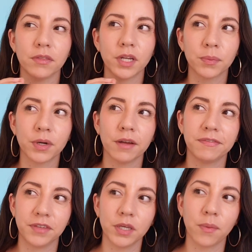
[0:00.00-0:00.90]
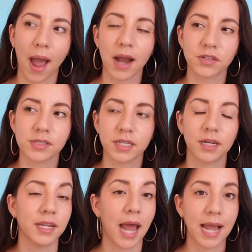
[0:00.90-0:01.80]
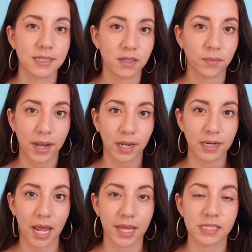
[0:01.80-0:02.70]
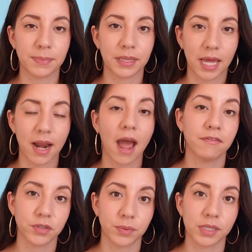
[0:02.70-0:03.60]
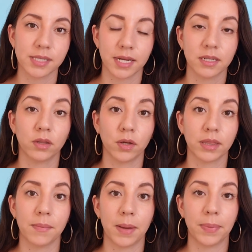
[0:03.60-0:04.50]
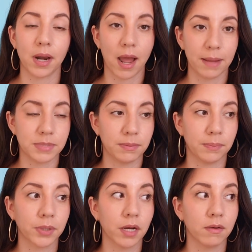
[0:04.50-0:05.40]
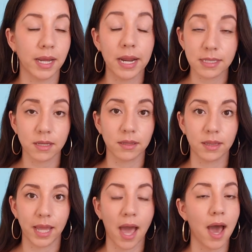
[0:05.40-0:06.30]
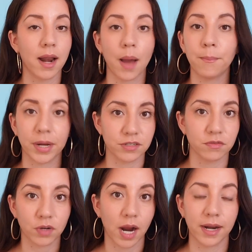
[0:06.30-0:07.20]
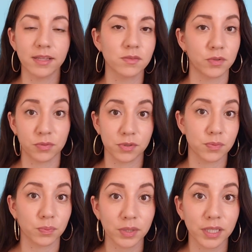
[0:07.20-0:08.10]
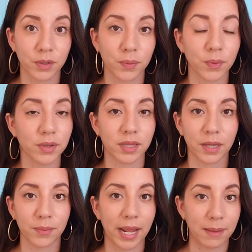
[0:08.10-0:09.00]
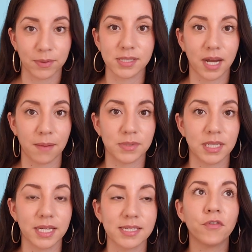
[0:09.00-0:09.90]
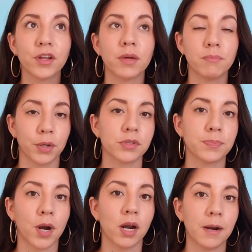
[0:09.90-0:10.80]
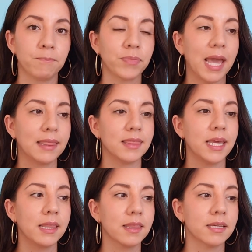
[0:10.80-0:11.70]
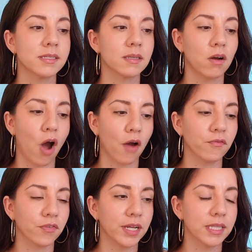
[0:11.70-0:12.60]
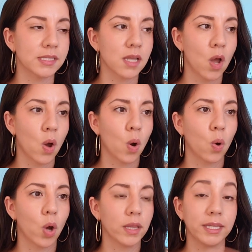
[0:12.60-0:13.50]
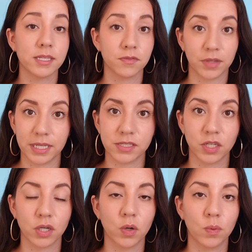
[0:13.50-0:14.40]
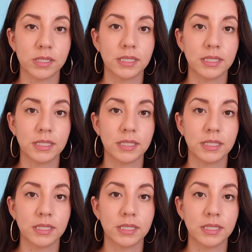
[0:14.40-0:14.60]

There were a few actors there that I didn't recognize, but then afterwards I did look them up on IMDB Pro, and I saw that they had a bunch of credits, which was really cool that they were able to come to this. For the most part, I think this conference, at least for this year, was